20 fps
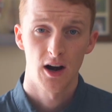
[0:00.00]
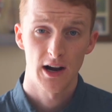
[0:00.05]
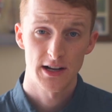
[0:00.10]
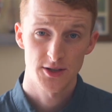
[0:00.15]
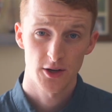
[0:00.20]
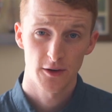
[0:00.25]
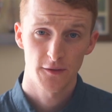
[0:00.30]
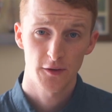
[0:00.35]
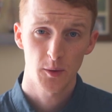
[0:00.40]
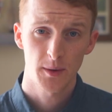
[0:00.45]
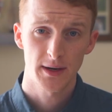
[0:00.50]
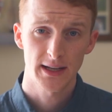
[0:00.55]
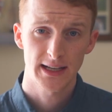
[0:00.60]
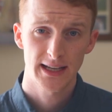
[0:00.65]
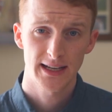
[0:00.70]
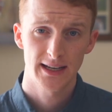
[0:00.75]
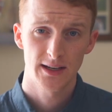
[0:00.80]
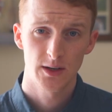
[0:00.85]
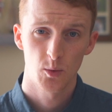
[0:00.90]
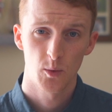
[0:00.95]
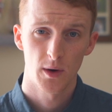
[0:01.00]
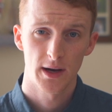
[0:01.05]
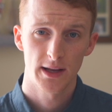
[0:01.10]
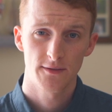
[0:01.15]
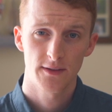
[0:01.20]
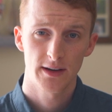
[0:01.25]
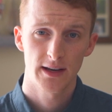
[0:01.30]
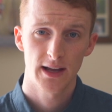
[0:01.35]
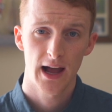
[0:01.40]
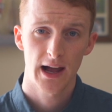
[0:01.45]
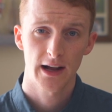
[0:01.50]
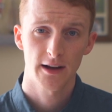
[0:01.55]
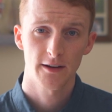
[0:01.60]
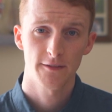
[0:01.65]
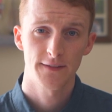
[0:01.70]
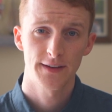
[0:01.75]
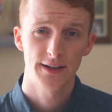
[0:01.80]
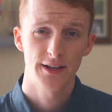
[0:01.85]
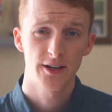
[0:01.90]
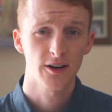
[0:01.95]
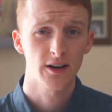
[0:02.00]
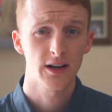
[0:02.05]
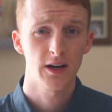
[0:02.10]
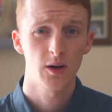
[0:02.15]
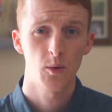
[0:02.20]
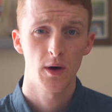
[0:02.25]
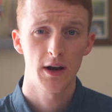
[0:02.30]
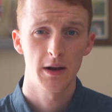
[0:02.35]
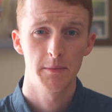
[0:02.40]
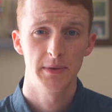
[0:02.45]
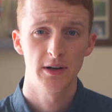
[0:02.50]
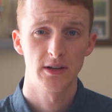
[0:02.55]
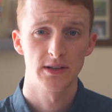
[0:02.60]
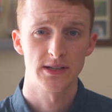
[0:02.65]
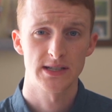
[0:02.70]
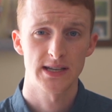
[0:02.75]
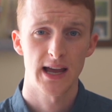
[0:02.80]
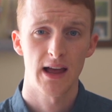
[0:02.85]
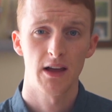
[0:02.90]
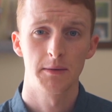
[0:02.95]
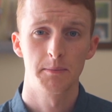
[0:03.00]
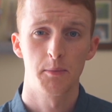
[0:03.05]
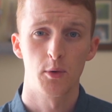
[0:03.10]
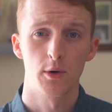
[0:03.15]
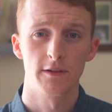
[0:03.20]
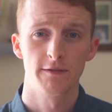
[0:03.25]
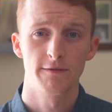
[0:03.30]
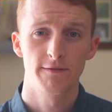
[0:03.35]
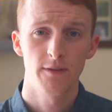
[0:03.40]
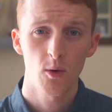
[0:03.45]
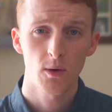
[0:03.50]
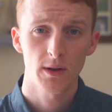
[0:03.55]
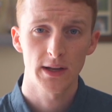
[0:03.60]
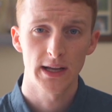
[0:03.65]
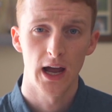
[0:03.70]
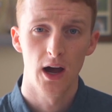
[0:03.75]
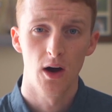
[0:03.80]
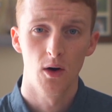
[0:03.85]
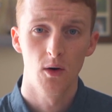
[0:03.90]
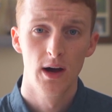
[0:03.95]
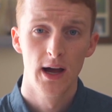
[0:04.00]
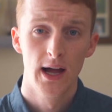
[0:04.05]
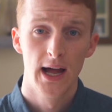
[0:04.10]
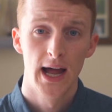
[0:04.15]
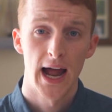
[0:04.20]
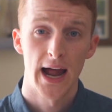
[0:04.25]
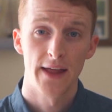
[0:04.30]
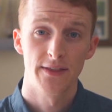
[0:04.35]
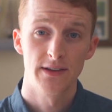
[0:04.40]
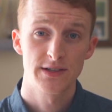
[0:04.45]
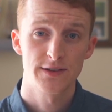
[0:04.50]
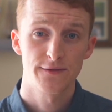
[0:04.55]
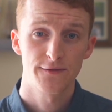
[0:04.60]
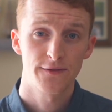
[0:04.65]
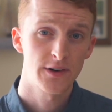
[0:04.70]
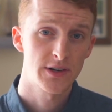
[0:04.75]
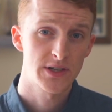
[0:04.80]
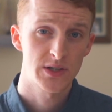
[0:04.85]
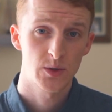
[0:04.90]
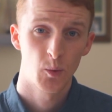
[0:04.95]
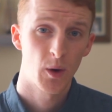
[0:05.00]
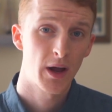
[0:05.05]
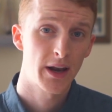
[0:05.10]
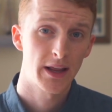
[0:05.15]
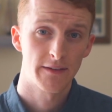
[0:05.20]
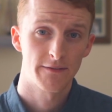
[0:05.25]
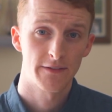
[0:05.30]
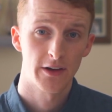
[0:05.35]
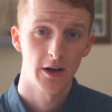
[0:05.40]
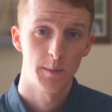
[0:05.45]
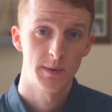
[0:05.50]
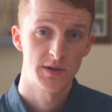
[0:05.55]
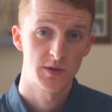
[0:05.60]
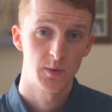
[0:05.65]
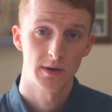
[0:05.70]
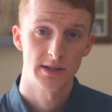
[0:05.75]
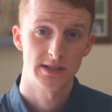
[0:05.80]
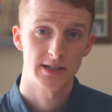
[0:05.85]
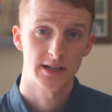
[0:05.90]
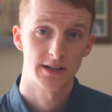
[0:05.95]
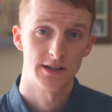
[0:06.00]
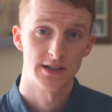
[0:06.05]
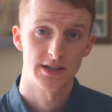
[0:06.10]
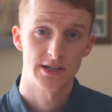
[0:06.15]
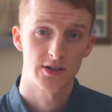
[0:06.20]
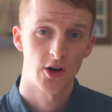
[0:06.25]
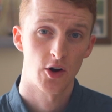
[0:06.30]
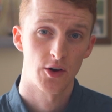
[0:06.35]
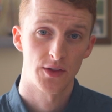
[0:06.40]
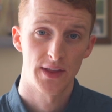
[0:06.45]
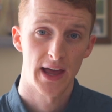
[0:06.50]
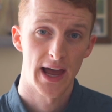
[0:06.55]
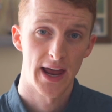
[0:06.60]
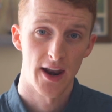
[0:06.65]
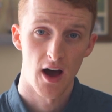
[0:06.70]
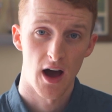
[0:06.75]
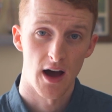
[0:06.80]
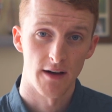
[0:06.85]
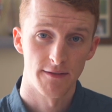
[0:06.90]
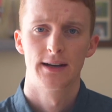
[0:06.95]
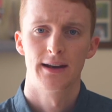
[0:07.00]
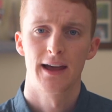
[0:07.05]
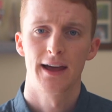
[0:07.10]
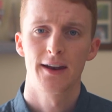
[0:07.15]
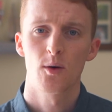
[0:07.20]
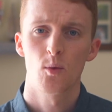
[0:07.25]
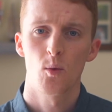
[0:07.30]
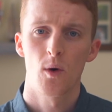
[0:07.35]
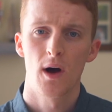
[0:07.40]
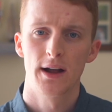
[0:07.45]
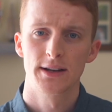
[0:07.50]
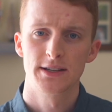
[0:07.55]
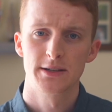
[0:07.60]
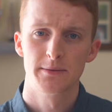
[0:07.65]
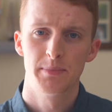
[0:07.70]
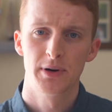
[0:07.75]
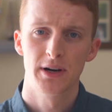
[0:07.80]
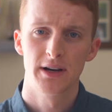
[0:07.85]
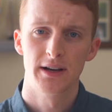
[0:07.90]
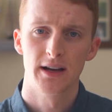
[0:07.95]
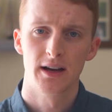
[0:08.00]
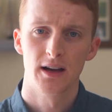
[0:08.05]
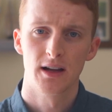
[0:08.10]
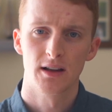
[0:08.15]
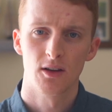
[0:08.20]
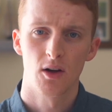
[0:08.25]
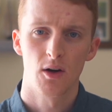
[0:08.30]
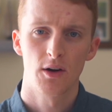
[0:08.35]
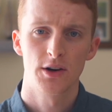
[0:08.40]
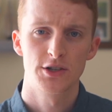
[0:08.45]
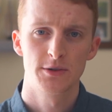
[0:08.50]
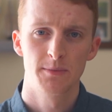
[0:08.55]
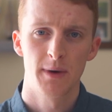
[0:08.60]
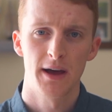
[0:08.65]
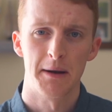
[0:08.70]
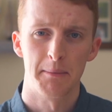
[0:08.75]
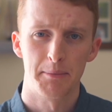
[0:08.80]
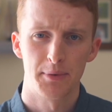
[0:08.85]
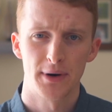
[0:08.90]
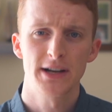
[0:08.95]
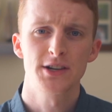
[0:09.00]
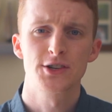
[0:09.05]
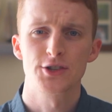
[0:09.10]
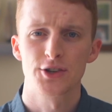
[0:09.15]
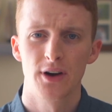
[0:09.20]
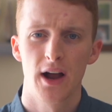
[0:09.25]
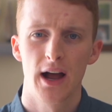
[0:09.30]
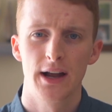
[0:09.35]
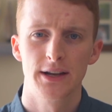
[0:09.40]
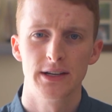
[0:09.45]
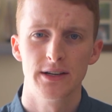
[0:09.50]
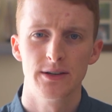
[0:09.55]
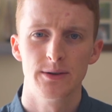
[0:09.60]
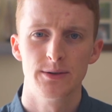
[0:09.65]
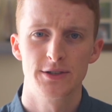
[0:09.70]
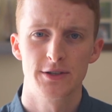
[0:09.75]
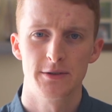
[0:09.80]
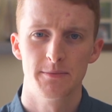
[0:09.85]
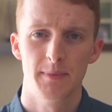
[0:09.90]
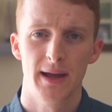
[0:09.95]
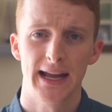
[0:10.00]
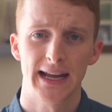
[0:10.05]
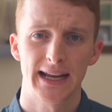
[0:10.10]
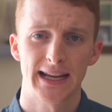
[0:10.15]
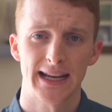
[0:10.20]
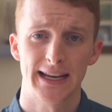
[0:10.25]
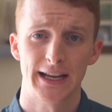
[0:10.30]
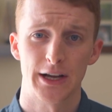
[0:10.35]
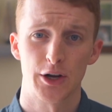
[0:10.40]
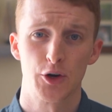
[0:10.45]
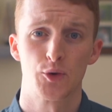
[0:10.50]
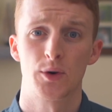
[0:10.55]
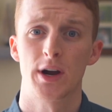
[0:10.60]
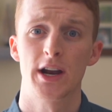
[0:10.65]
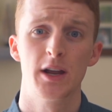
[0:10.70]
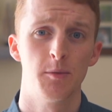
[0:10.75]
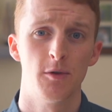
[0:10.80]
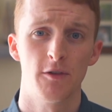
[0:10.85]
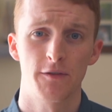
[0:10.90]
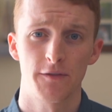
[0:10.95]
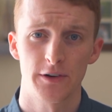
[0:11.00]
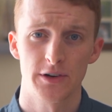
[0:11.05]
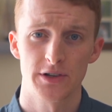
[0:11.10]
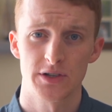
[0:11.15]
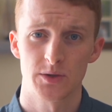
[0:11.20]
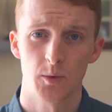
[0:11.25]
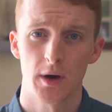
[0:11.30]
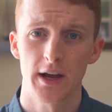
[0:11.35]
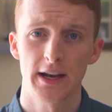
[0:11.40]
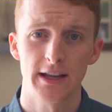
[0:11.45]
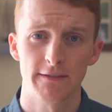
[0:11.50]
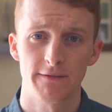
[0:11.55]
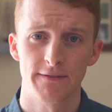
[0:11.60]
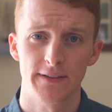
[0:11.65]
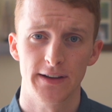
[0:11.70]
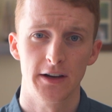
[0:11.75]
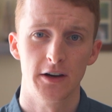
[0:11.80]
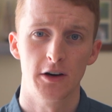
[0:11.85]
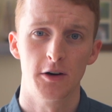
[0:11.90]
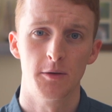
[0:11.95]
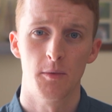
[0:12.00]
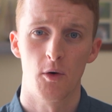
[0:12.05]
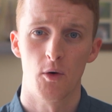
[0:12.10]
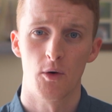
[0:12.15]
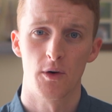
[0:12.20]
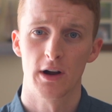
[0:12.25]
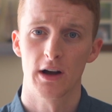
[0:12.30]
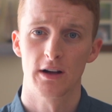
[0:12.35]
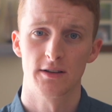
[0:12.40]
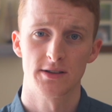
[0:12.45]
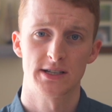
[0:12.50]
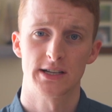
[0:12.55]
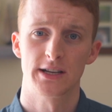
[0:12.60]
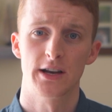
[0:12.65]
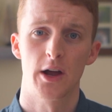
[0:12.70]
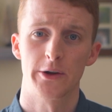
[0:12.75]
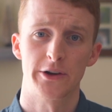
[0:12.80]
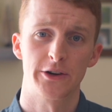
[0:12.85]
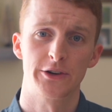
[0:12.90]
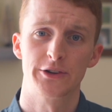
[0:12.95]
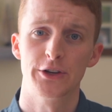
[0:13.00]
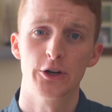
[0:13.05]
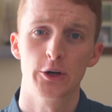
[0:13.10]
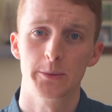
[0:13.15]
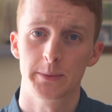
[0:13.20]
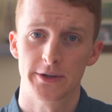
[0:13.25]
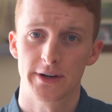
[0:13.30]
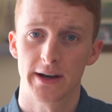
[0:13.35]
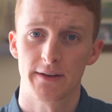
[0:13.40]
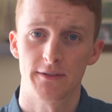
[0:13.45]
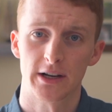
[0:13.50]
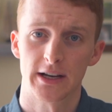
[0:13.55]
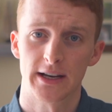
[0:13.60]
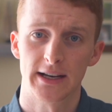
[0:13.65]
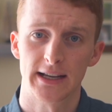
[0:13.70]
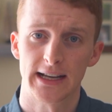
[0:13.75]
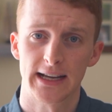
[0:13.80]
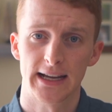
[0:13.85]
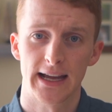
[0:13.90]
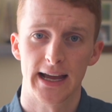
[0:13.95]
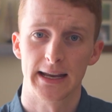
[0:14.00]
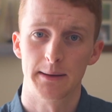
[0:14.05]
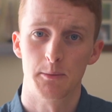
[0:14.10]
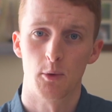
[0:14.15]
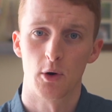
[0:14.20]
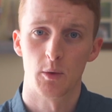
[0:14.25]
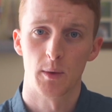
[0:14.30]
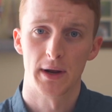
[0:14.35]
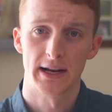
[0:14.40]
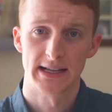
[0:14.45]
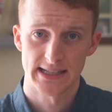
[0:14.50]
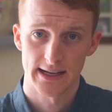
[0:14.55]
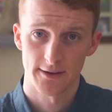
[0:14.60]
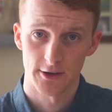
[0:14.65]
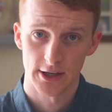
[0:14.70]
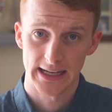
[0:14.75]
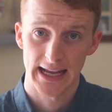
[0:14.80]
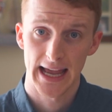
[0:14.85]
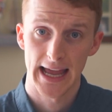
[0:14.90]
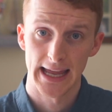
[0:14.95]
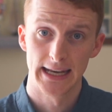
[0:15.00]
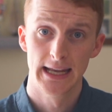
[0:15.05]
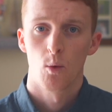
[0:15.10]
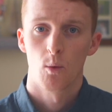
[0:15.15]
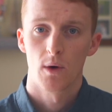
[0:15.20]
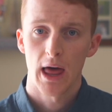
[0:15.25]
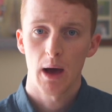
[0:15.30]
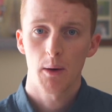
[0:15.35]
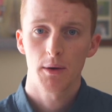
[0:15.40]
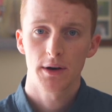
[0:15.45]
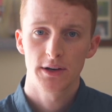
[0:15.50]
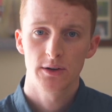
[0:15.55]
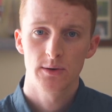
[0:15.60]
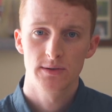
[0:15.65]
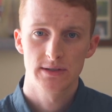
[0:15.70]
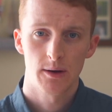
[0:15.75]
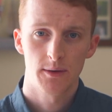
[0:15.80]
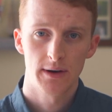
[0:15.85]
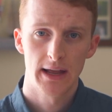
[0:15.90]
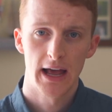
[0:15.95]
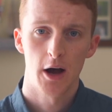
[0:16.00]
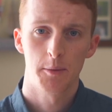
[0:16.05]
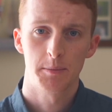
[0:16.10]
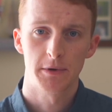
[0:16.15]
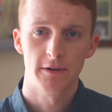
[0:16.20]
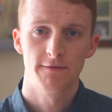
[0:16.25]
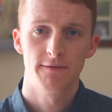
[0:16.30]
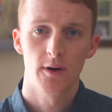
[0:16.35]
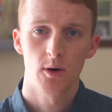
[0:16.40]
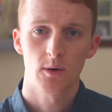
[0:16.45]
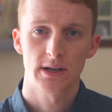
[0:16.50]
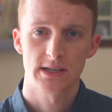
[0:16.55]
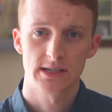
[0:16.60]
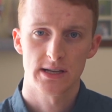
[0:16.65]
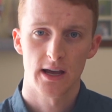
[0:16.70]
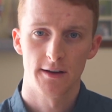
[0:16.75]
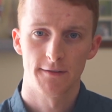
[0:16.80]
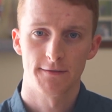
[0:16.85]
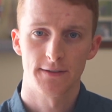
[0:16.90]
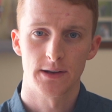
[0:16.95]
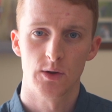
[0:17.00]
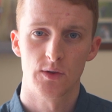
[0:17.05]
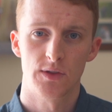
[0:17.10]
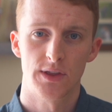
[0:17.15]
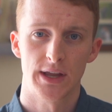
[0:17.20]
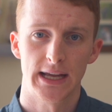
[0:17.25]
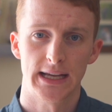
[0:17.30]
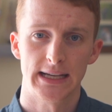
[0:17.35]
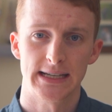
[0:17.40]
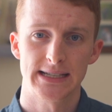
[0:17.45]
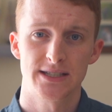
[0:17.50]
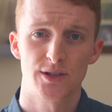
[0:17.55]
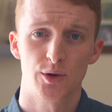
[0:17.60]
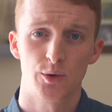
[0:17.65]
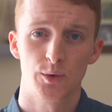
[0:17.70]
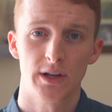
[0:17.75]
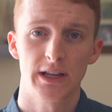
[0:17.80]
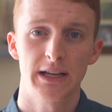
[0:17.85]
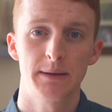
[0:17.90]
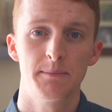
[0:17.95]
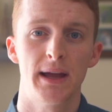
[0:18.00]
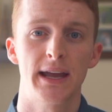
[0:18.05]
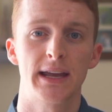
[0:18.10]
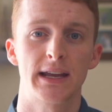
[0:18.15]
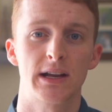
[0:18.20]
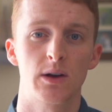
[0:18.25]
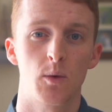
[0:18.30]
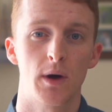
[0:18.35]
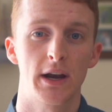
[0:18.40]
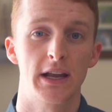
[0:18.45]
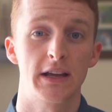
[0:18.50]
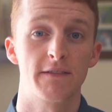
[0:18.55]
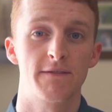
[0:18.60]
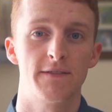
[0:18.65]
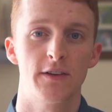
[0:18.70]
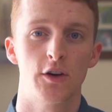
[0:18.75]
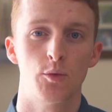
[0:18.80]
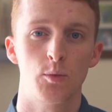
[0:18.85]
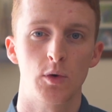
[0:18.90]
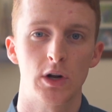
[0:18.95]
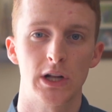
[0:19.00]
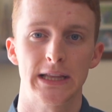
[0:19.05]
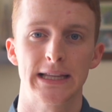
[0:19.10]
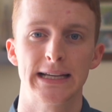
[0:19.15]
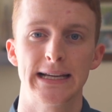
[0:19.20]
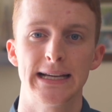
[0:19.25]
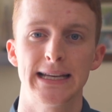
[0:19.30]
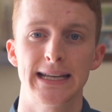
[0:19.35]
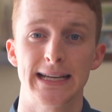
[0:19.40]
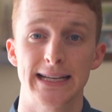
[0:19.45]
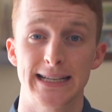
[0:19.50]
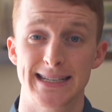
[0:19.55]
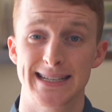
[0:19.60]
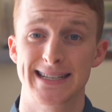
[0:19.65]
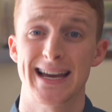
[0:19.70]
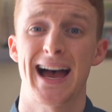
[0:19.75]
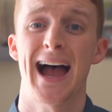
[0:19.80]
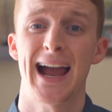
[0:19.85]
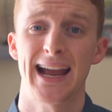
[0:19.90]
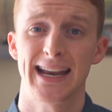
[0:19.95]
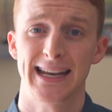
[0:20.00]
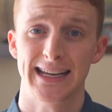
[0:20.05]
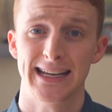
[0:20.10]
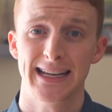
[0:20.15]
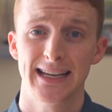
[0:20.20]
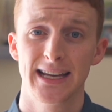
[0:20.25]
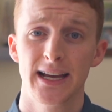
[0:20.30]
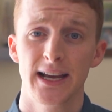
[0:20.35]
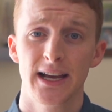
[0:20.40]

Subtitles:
Alright, so if you want to get into wedding videography, you're going to want to build a solid portfolio, and this first wedding film is what's going to start that off. Now, I don't want to put a large amount of pressure on you to make an incredible first wedding film, or else, you're doomed. You're never going to get any more weddings ever again. What I want to do is I want to help you focus on a few things to really make your wedding film clean and tidy,